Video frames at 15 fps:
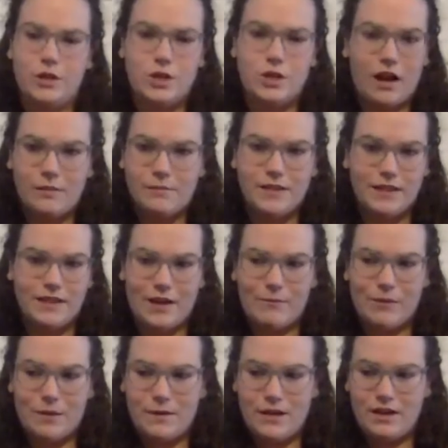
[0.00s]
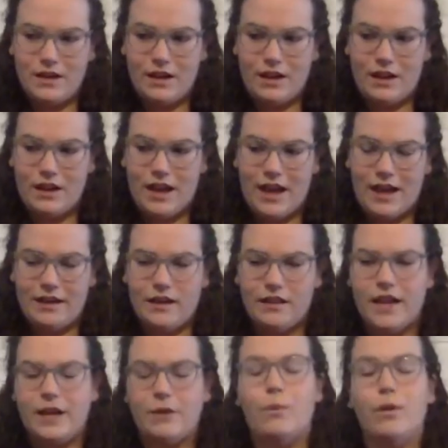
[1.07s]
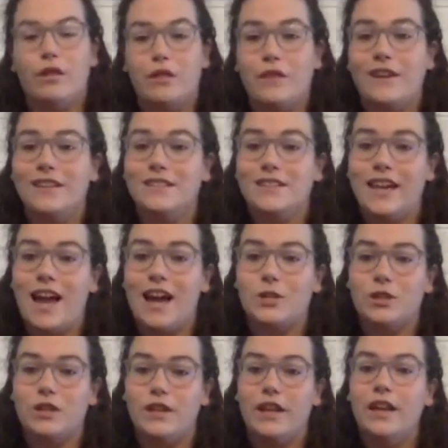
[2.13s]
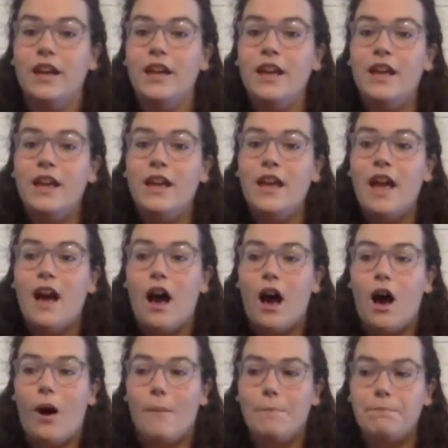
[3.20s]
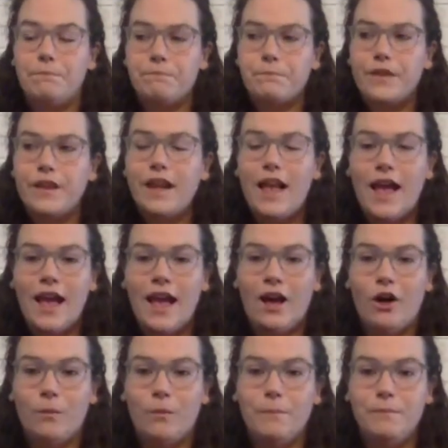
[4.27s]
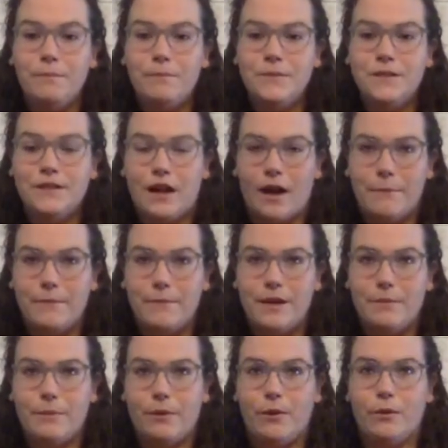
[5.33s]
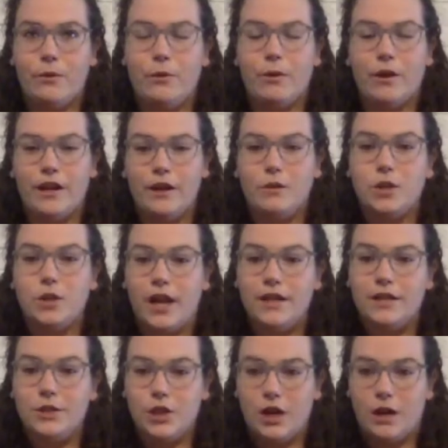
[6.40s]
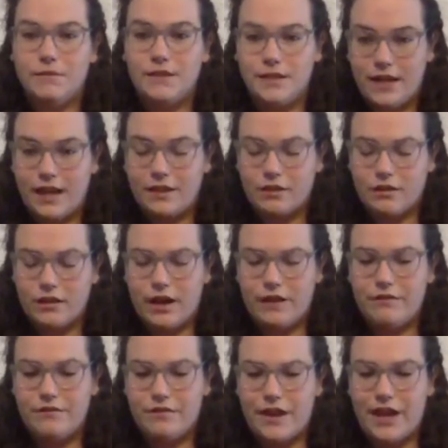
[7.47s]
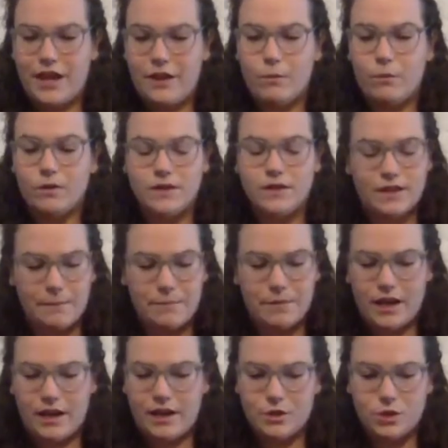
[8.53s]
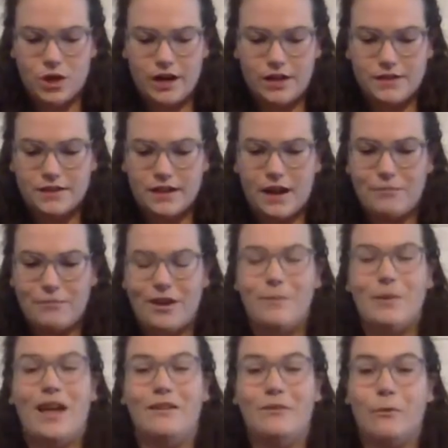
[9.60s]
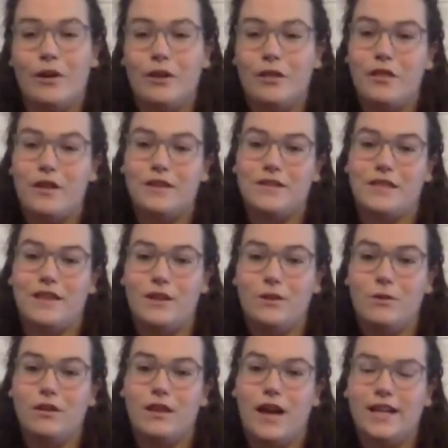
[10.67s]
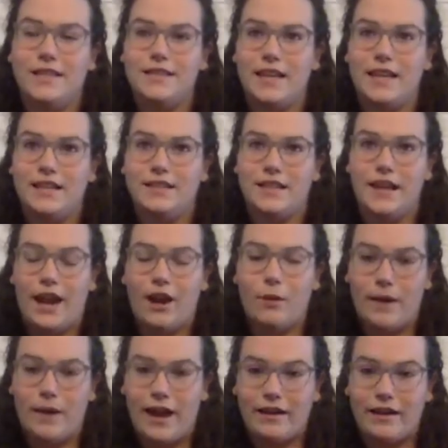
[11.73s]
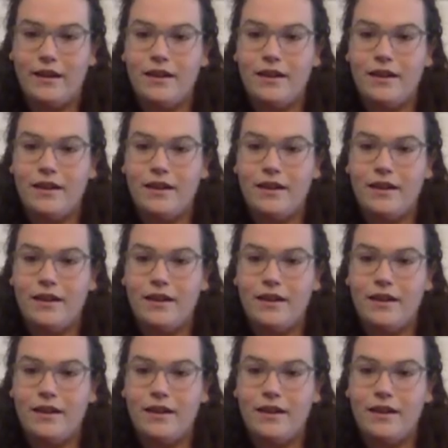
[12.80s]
jobs in the NYPD, and like one of the things is they actually um, help stop people who are, trying to jump to take their life. They will step in and try to stop them. And one of the things that they utilize is an airbag,